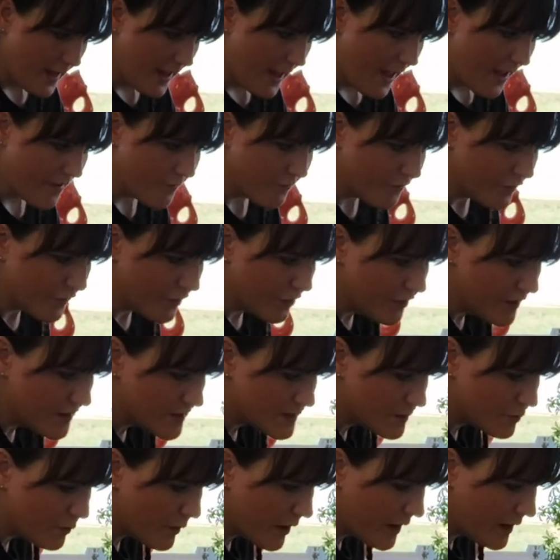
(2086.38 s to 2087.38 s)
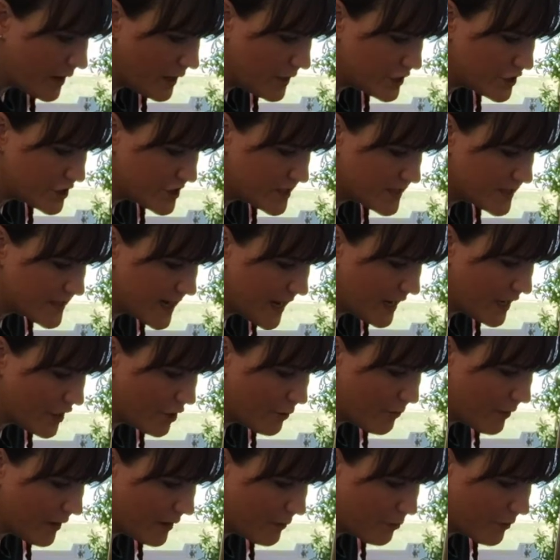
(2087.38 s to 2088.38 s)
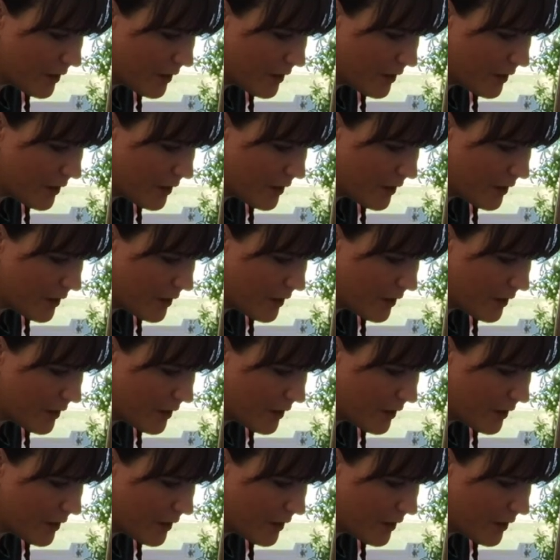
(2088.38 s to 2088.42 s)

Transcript: And for this one, just take your big